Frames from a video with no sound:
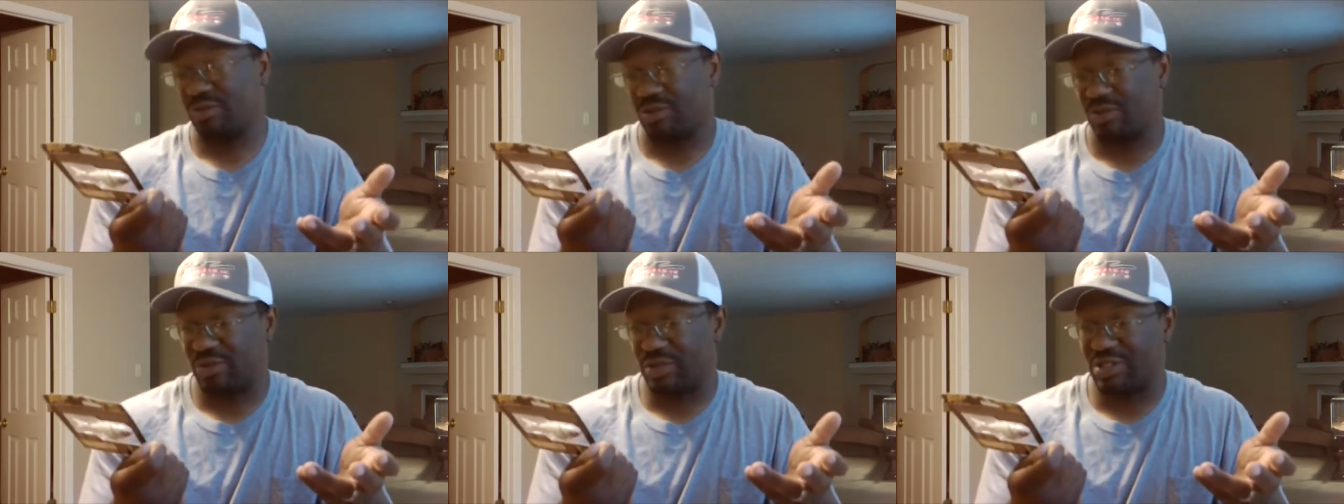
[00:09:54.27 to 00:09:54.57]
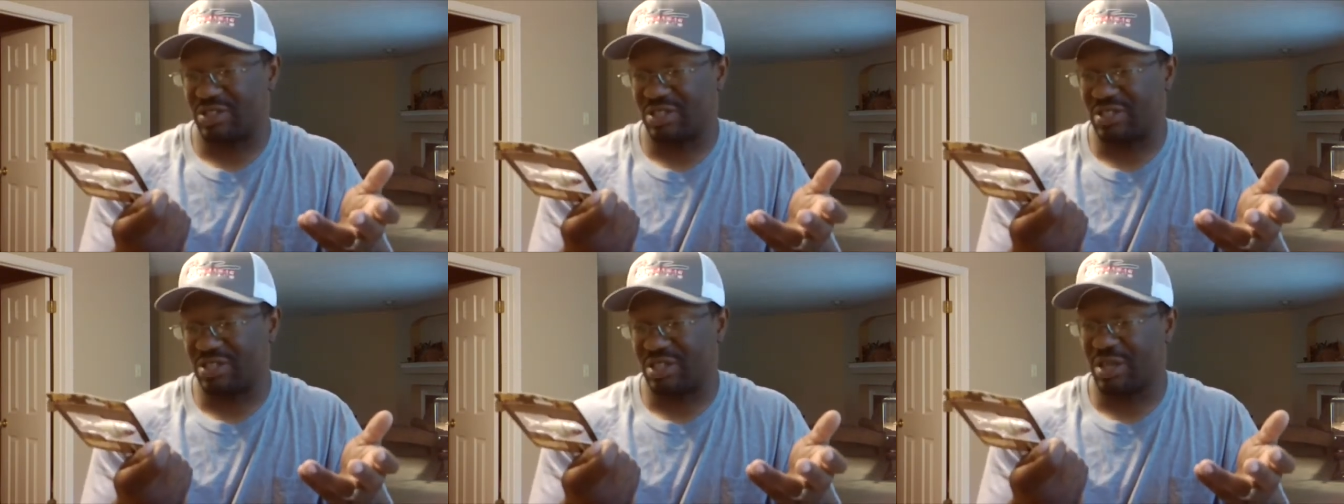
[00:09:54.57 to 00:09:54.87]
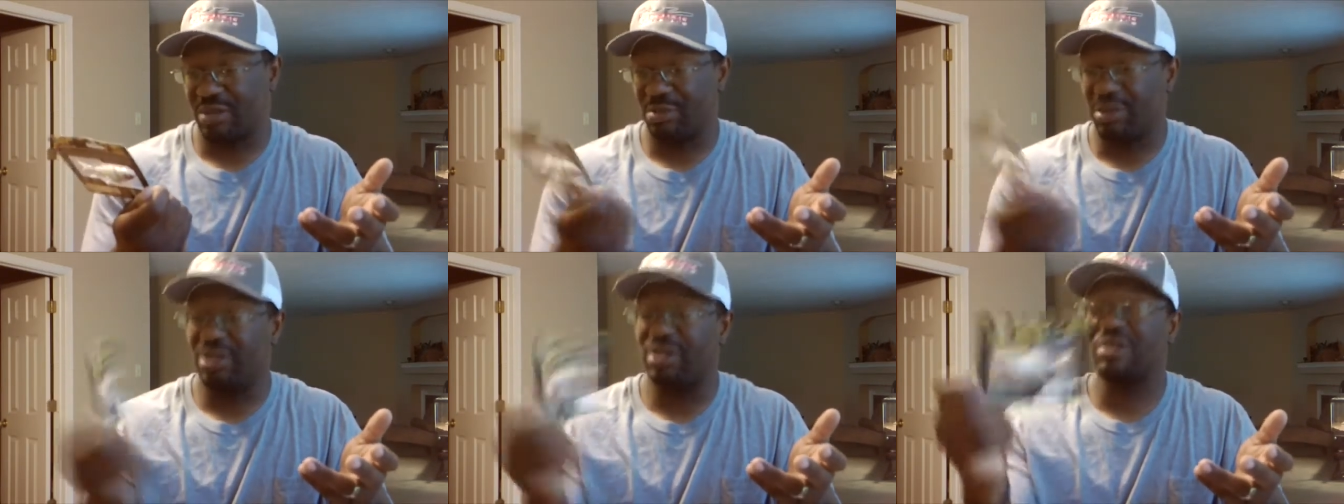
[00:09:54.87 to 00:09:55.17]
was a
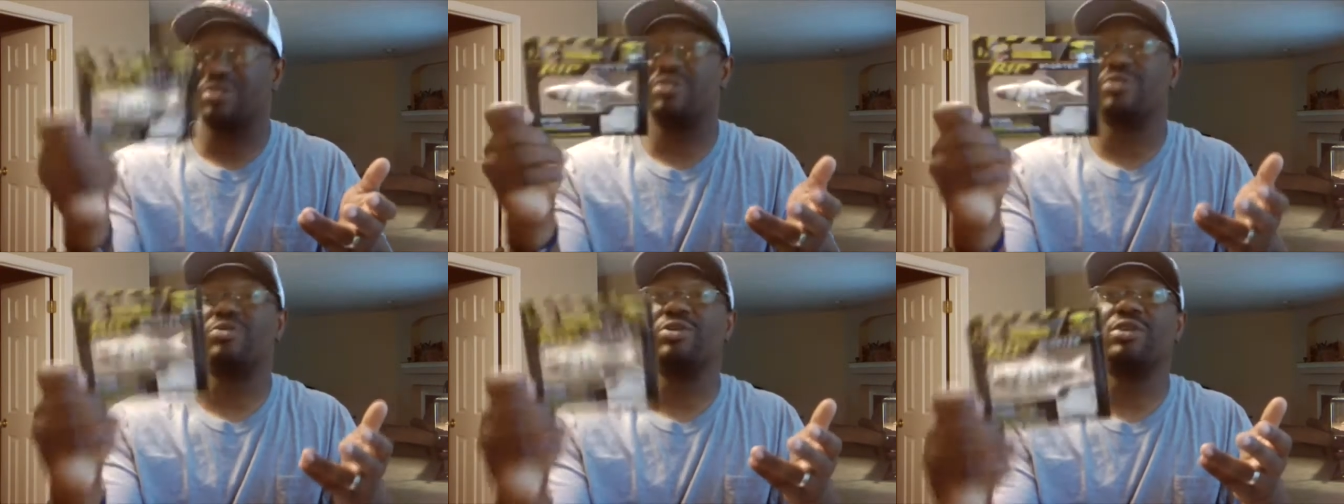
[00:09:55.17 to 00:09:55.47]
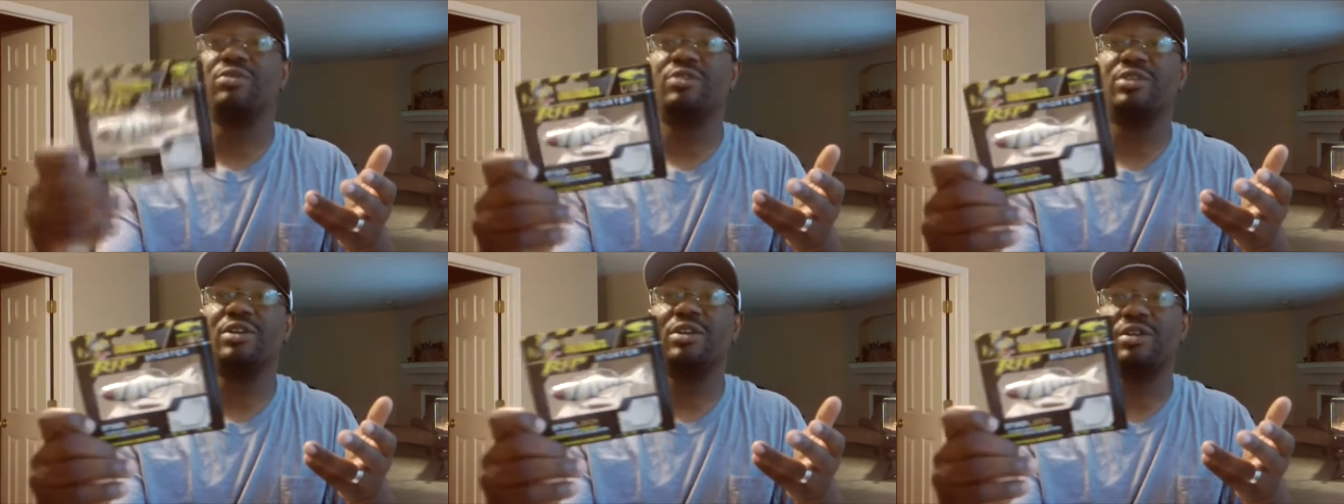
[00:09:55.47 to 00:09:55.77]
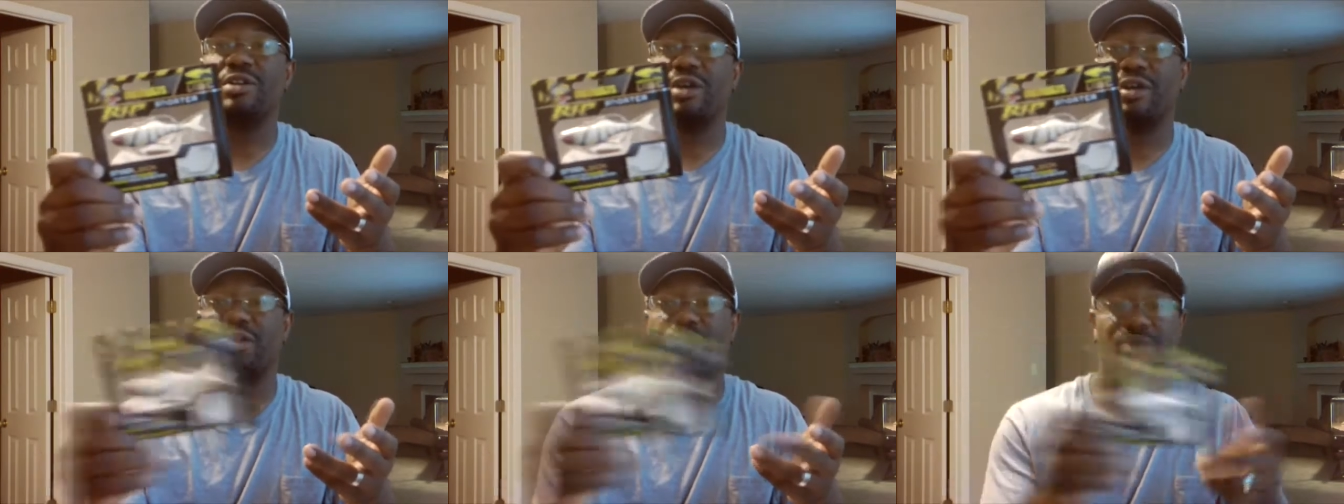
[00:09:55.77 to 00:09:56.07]
zombie this is what it would look
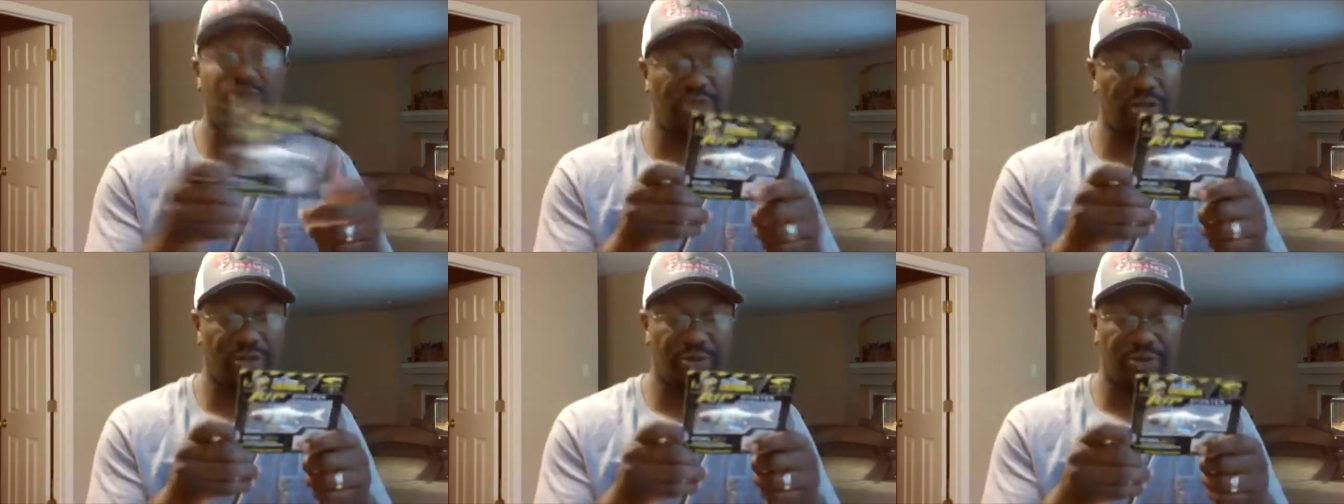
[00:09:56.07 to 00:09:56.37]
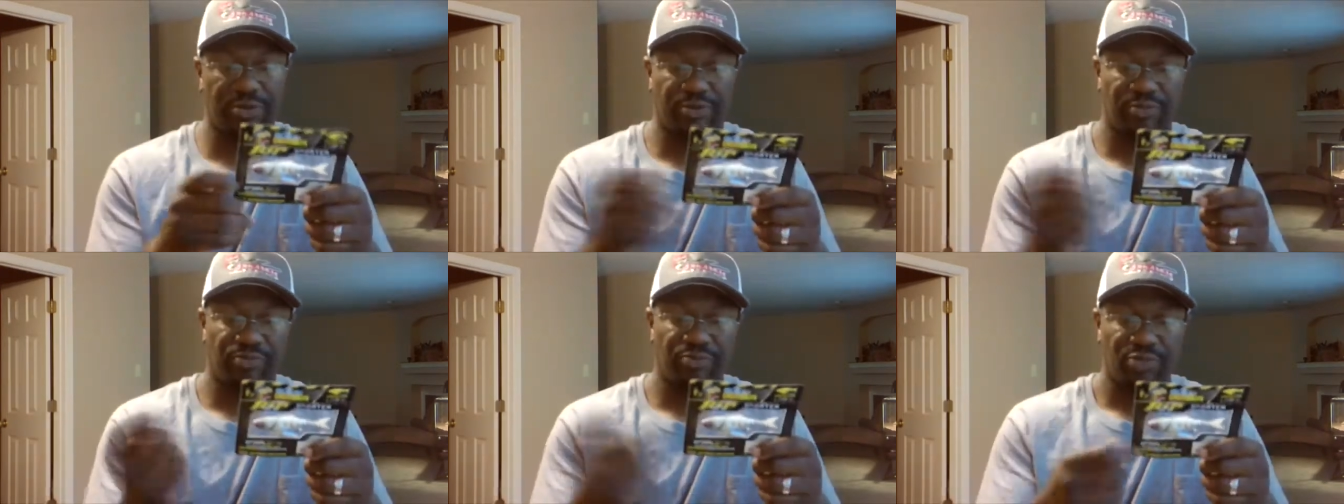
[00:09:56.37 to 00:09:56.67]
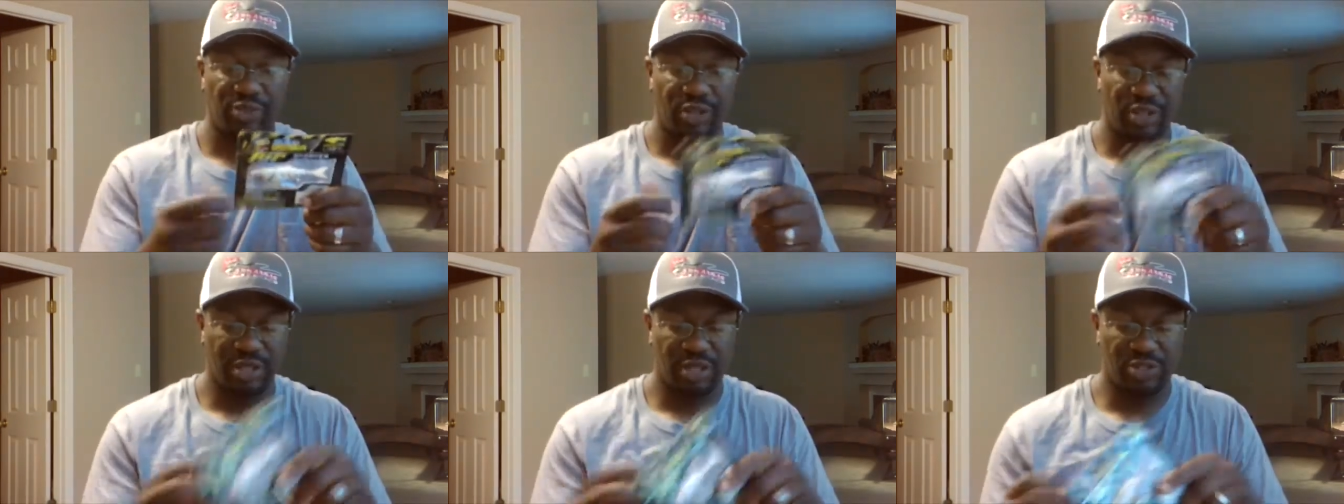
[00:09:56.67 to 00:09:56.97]
like so
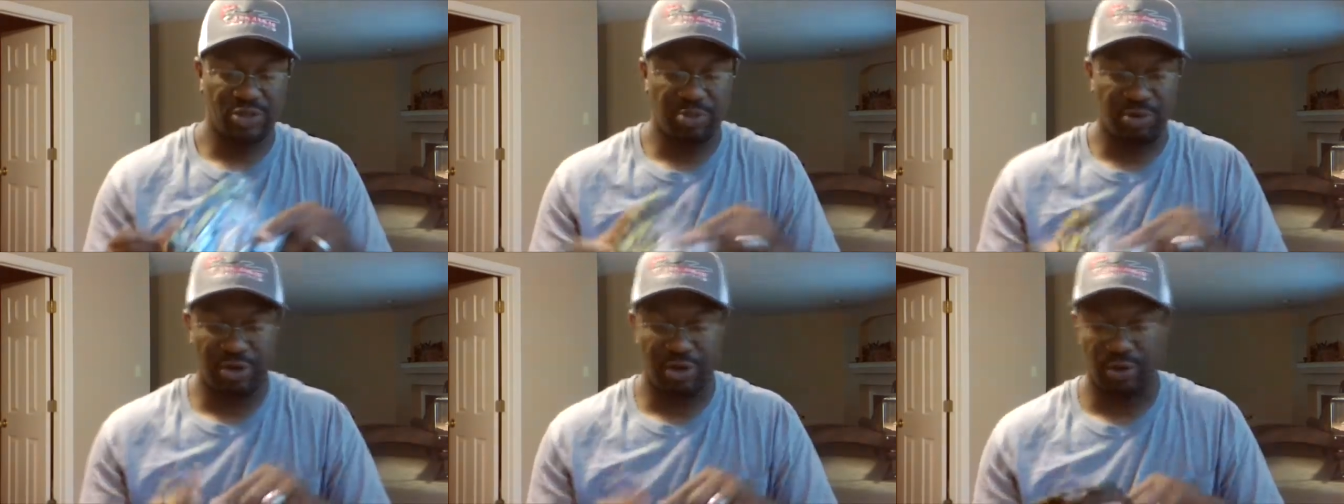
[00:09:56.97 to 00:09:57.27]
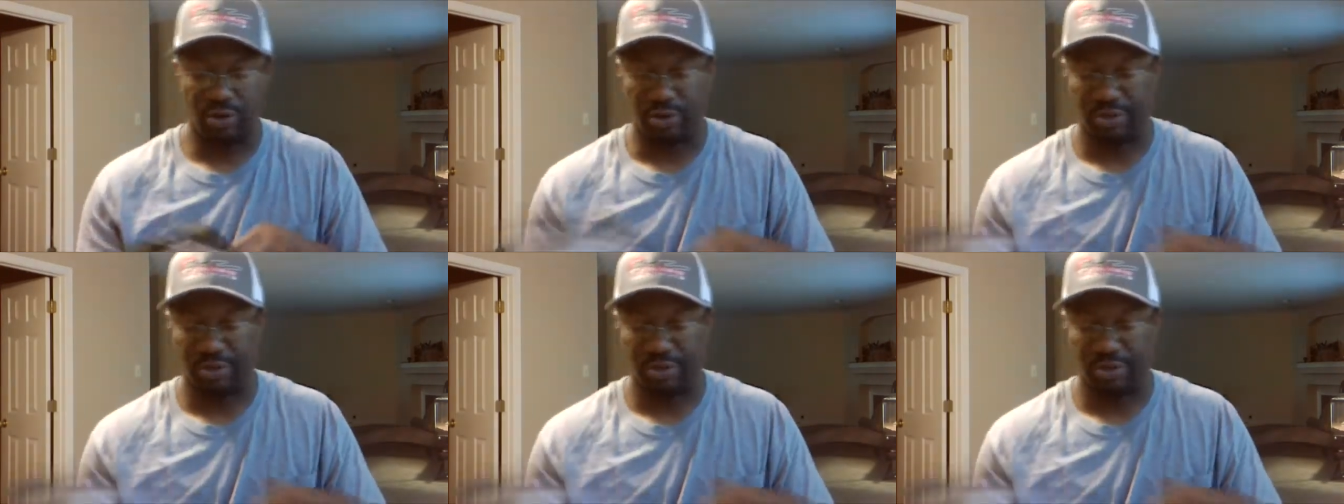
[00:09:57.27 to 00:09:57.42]
it looks pretty cool